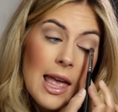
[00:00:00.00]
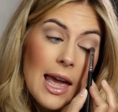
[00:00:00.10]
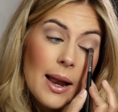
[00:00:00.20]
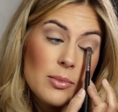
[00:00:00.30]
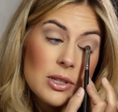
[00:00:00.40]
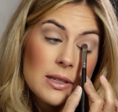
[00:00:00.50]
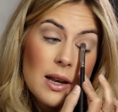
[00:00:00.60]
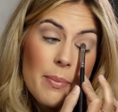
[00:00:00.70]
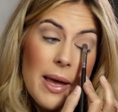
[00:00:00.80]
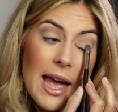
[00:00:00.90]
And I'm just
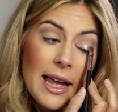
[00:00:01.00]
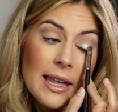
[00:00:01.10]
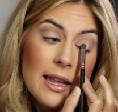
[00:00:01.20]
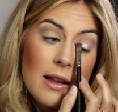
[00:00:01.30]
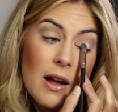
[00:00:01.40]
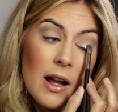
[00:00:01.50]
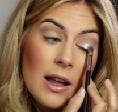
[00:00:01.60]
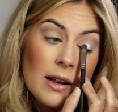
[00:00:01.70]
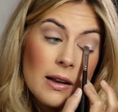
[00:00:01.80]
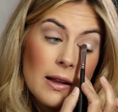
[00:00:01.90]
gonna pack it
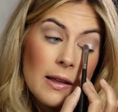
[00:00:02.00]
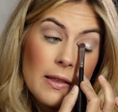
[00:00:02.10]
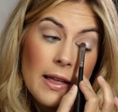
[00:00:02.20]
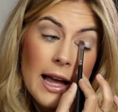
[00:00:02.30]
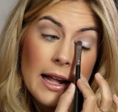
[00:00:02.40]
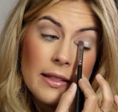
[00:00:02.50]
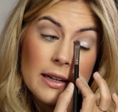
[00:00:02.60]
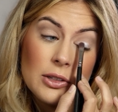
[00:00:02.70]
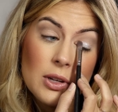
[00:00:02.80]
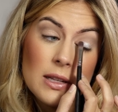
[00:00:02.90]
on the eyelid.
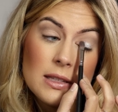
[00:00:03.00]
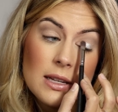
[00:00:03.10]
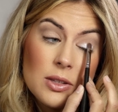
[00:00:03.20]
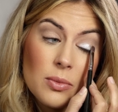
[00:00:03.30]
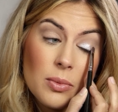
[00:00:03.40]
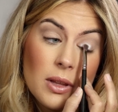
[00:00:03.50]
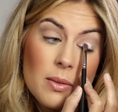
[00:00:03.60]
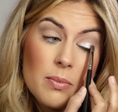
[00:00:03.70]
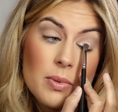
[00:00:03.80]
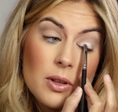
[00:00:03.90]
And you can see it's a really
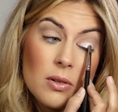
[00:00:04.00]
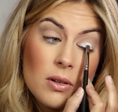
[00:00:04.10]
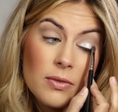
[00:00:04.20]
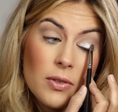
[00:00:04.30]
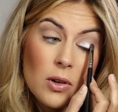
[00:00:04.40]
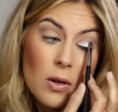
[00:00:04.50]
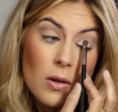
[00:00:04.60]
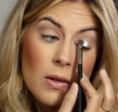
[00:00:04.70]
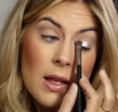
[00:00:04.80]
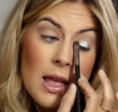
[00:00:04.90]

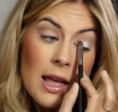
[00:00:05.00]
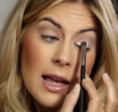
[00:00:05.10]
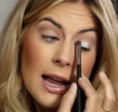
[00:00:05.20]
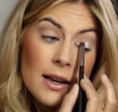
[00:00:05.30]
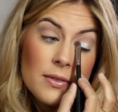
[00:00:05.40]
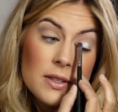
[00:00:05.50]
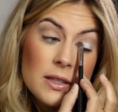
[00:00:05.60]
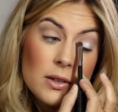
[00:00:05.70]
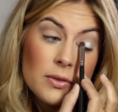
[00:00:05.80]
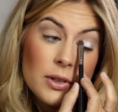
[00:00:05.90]
beautiful, kind of
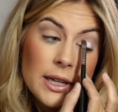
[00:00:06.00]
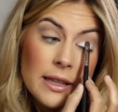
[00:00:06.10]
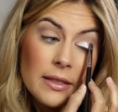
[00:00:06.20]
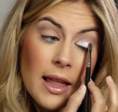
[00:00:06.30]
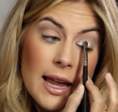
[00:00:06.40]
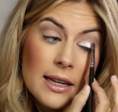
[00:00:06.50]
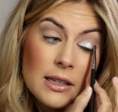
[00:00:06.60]
silvery, light,